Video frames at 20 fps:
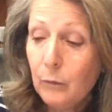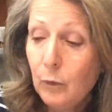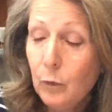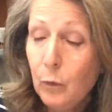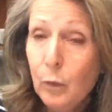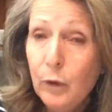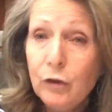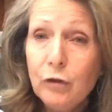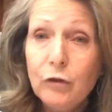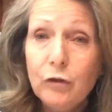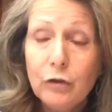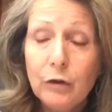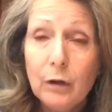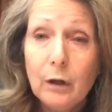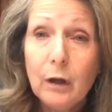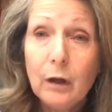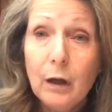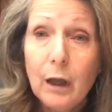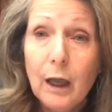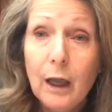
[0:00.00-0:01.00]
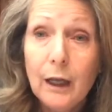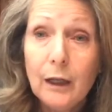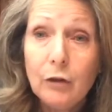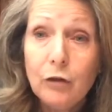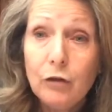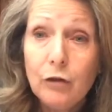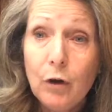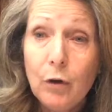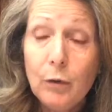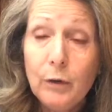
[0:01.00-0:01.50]
which I
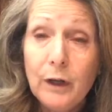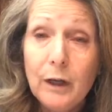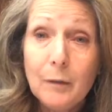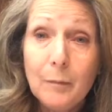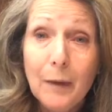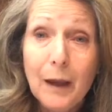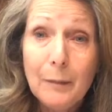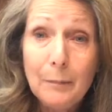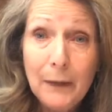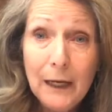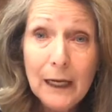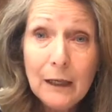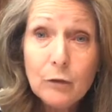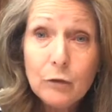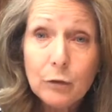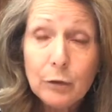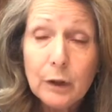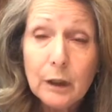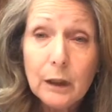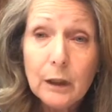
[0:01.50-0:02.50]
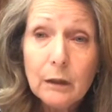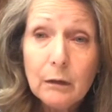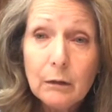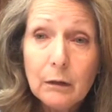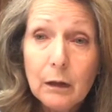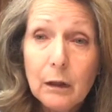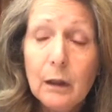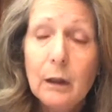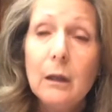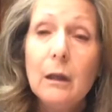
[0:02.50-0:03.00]
showed in my pantry.
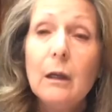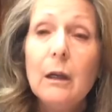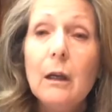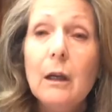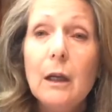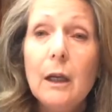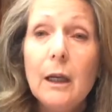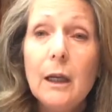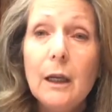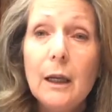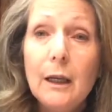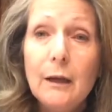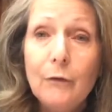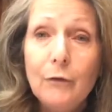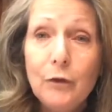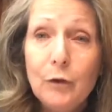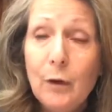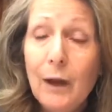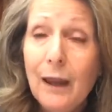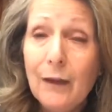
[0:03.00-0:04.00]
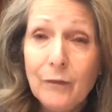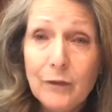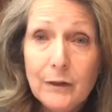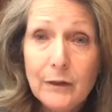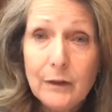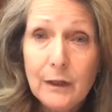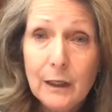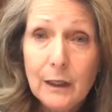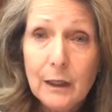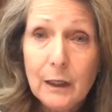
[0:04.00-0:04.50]
If you haven't
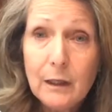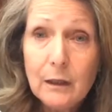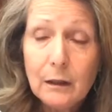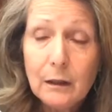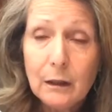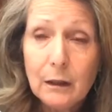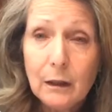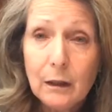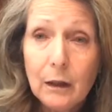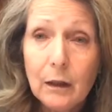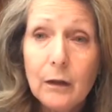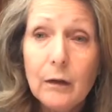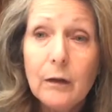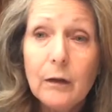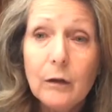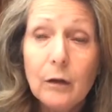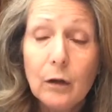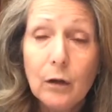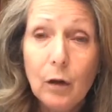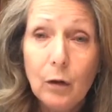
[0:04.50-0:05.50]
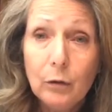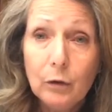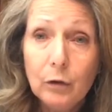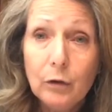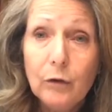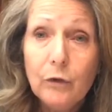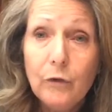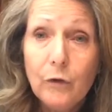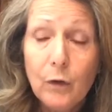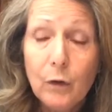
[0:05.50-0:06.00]
seen it, go
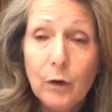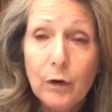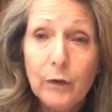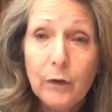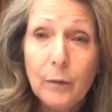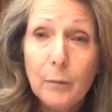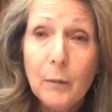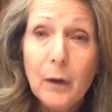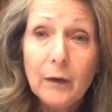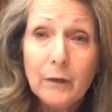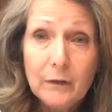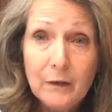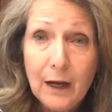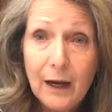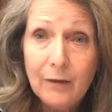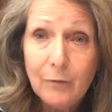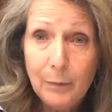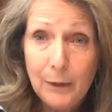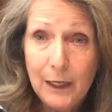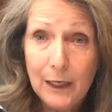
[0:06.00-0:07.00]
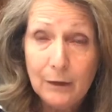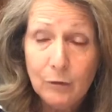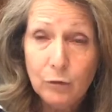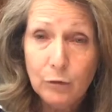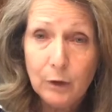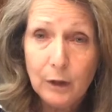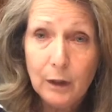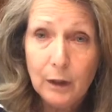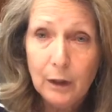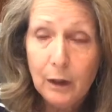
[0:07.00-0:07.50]
look for the must-have
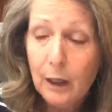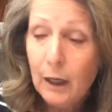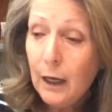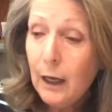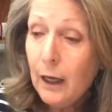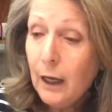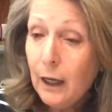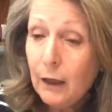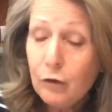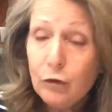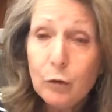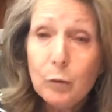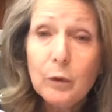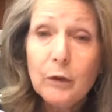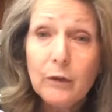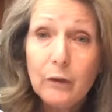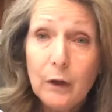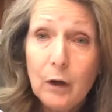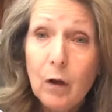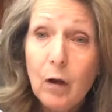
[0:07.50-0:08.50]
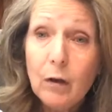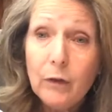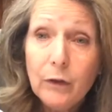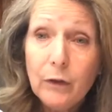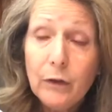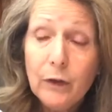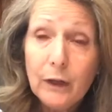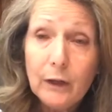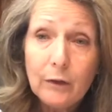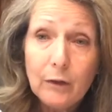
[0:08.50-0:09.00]
pantry and you will see all the
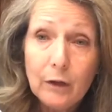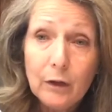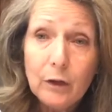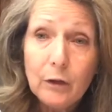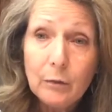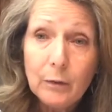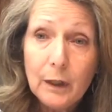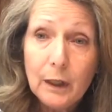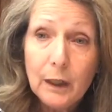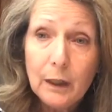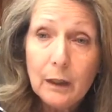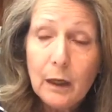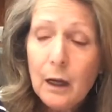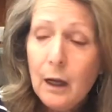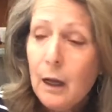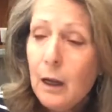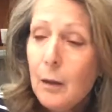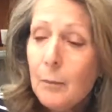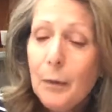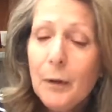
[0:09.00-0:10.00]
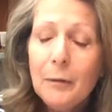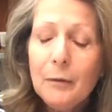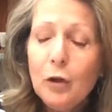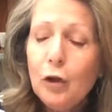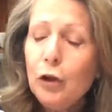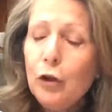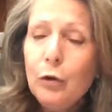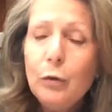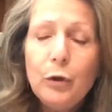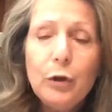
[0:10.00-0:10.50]
things that you need. But
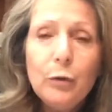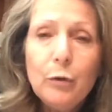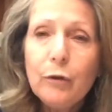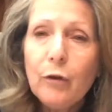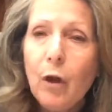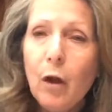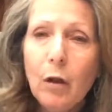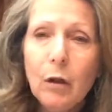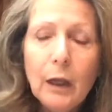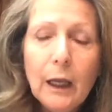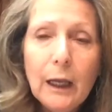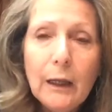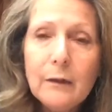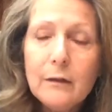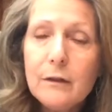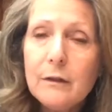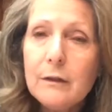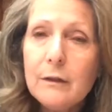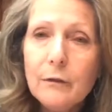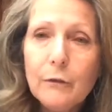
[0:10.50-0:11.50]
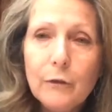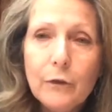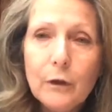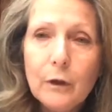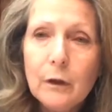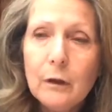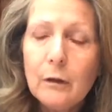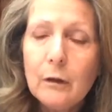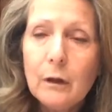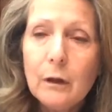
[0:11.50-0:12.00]
you use all kinds of different,